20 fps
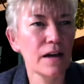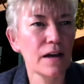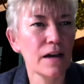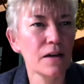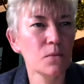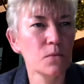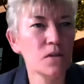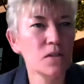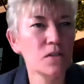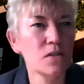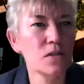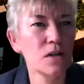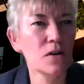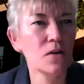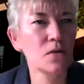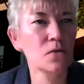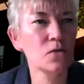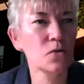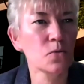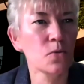and we
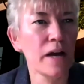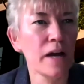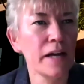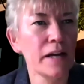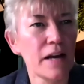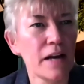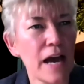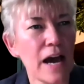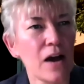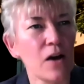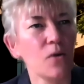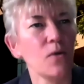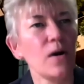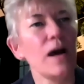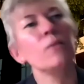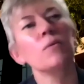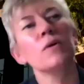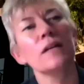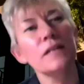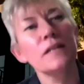don't right now.
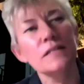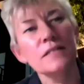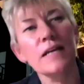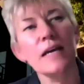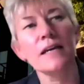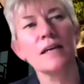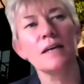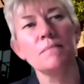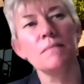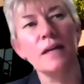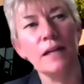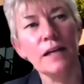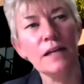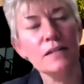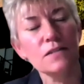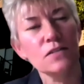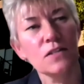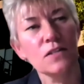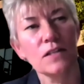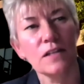I want to take a
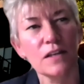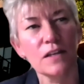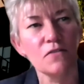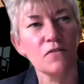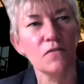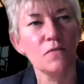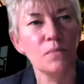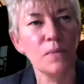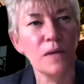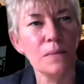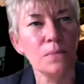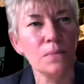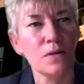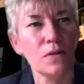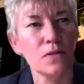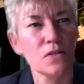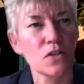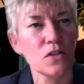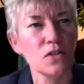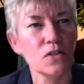minute to give
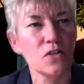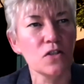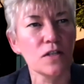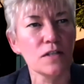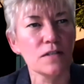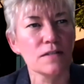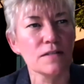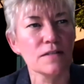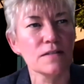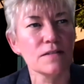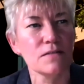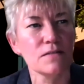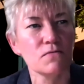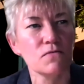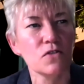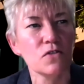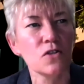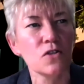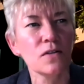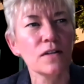people to just
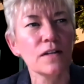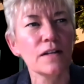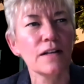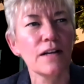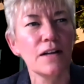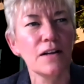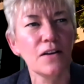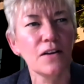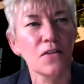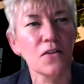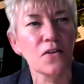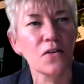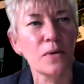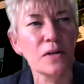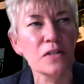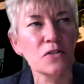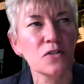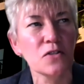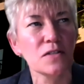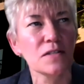shoot in any other
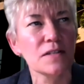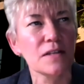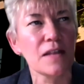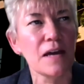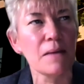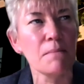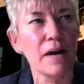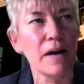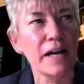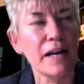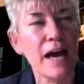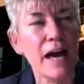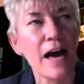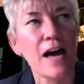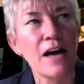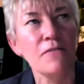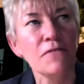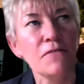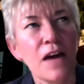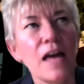questions that they might
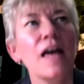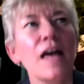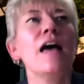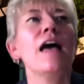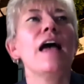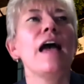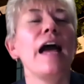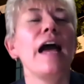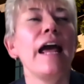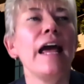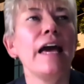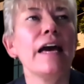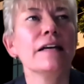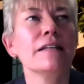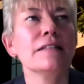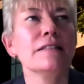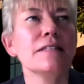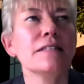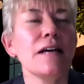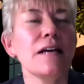have.
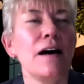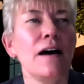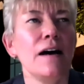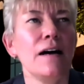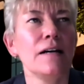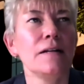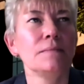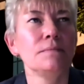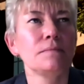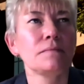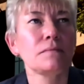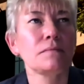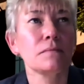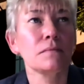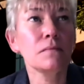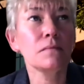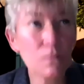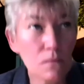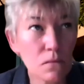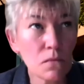And um,
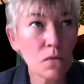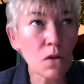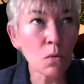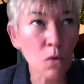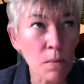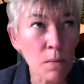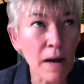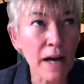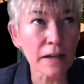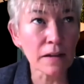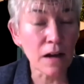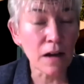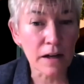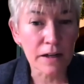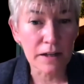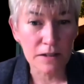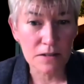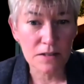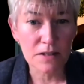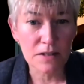remind the
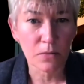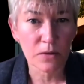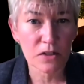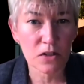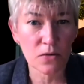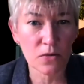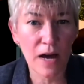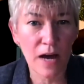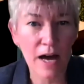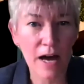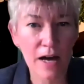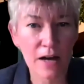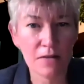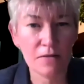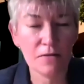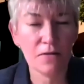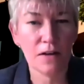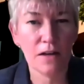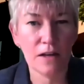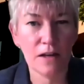audience that we do
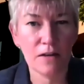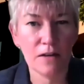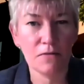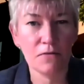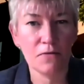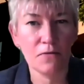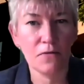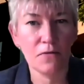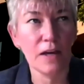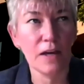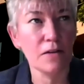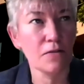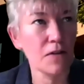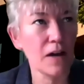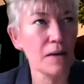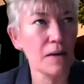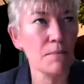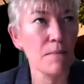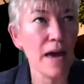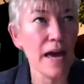have, if, if
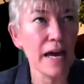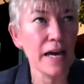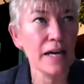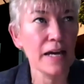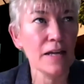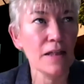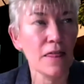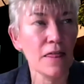I may,